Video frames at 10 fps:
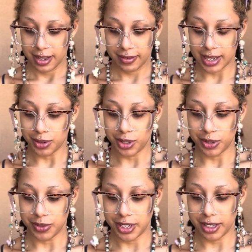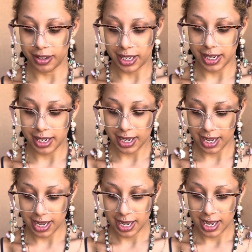flowers over here like,
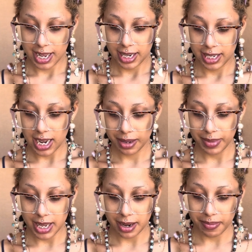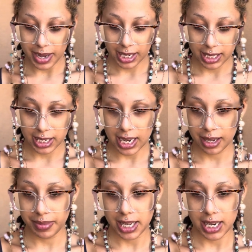tag me in, Bex, tag
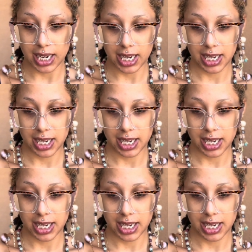me in.